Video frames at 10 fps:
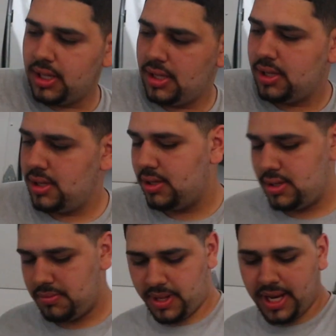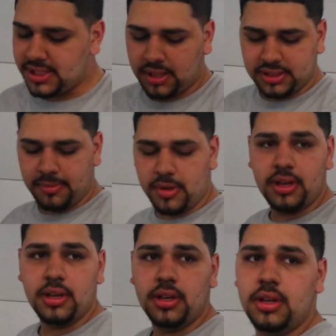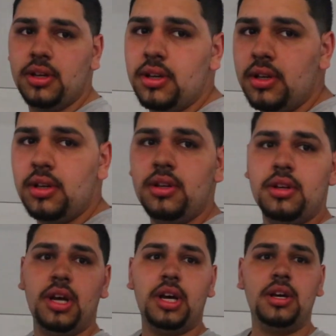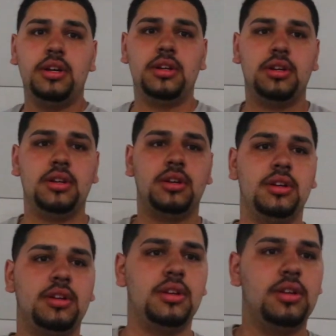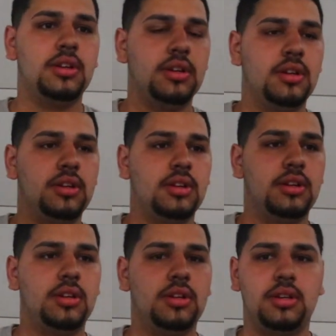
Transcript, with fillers: You might take all day. I are you I'm passing my knowledge to you.